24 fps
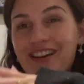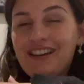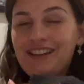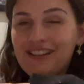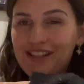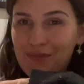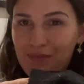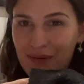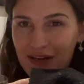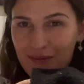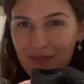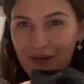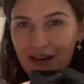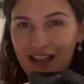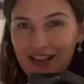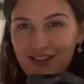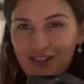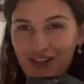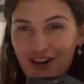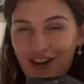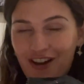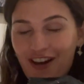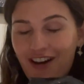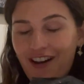It's been a
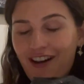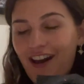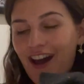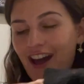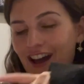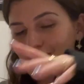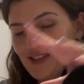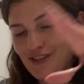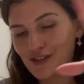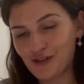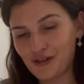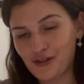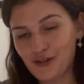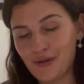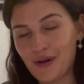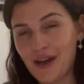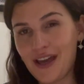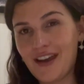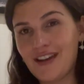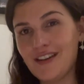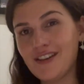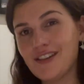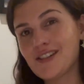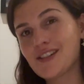pleasure, as
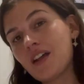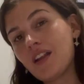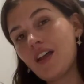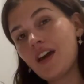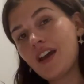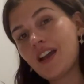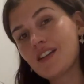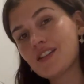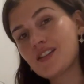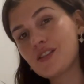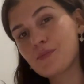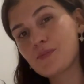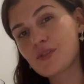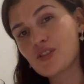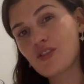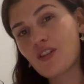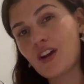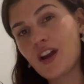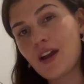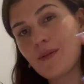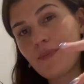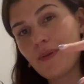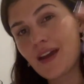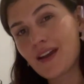always. Like,
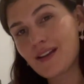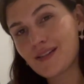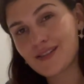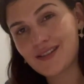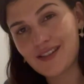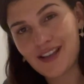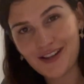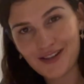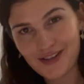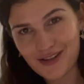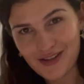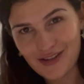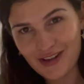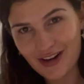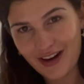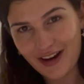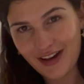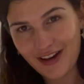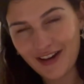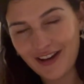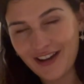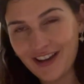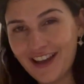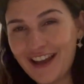subscribe,
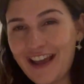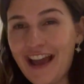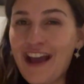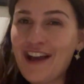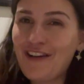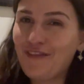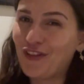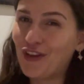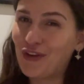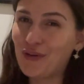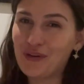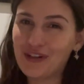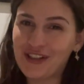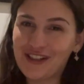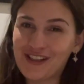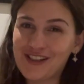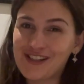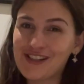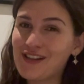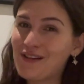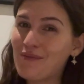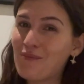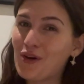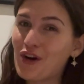etc. if you want to
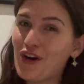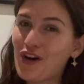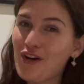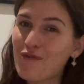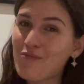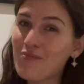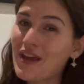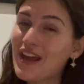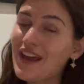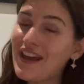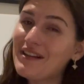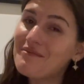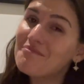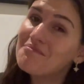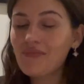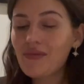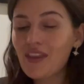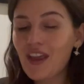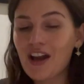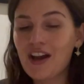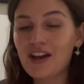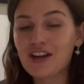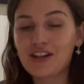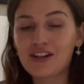see more of me.
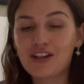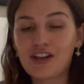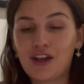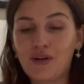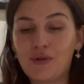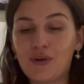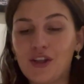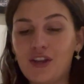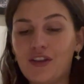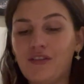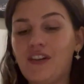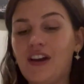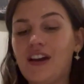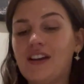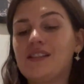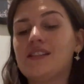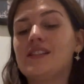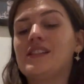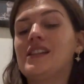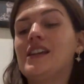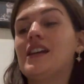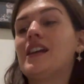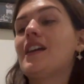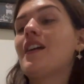I don't know what you
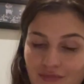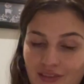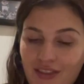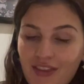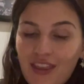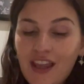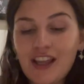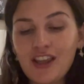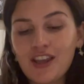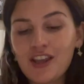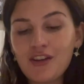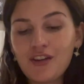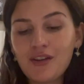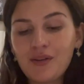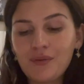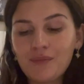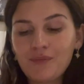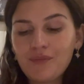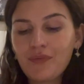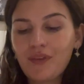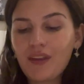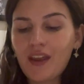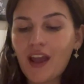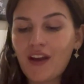fancy. Thank you.
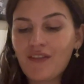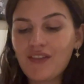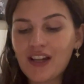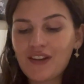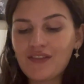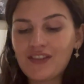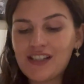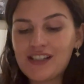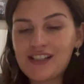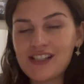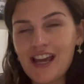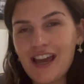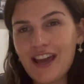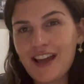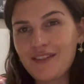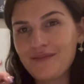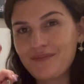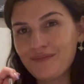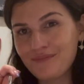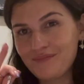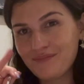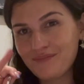Have a lovely day.